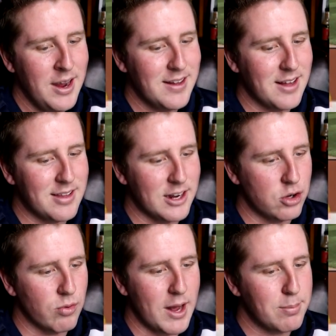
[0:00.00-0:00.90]
That thing
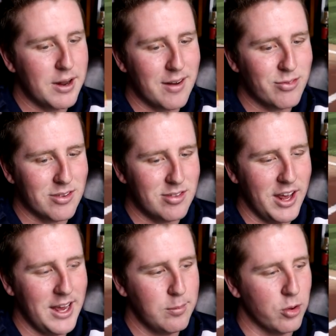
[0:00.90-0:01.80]
dropped off the
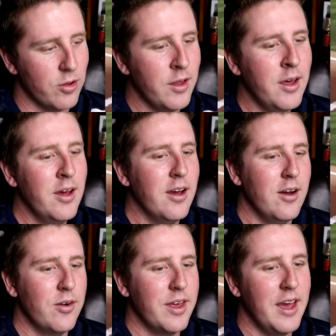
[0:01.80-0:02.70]
table.
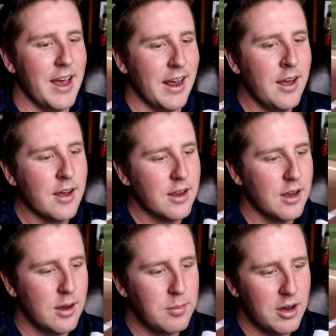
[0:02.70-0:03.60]
Okay,
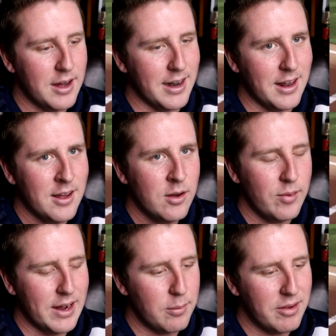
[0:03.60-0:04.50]
come on.
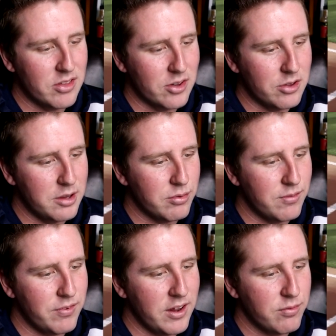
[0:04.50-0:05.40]
We got to make the
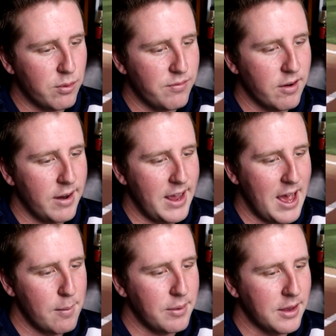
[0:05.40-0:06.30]
Cleveland faithful very
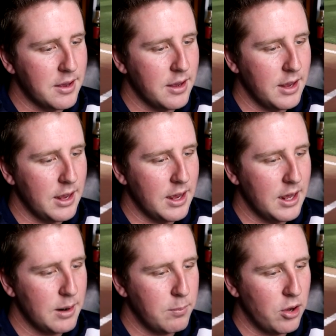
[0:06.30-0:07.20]
happy.
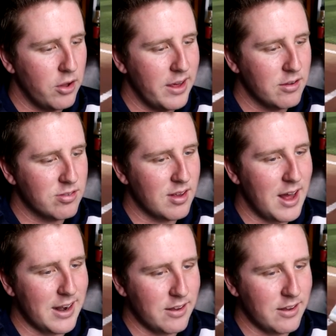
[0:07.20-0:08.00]
And ball outside.